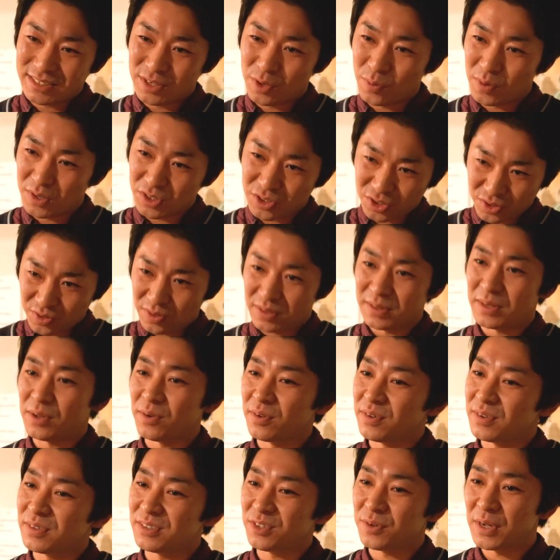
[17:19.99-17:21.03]
you are, you
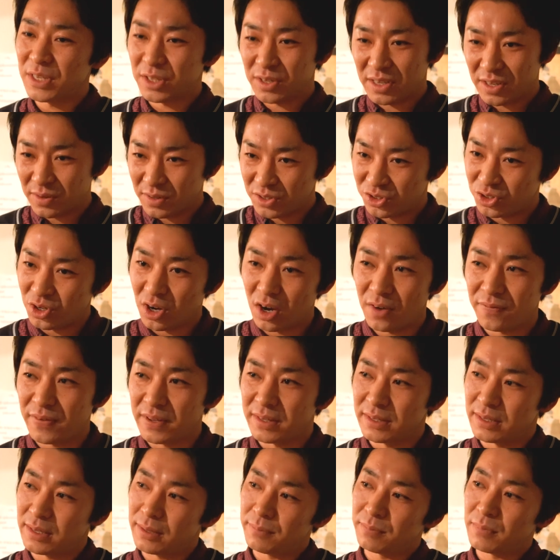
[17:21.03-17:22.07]
know, quitting your job
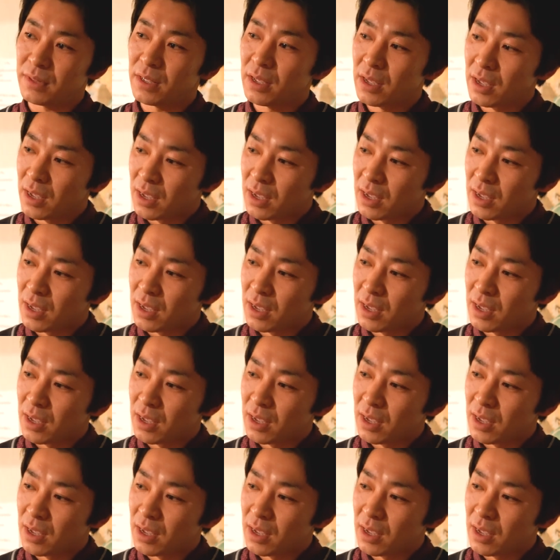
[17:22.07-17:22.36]
and then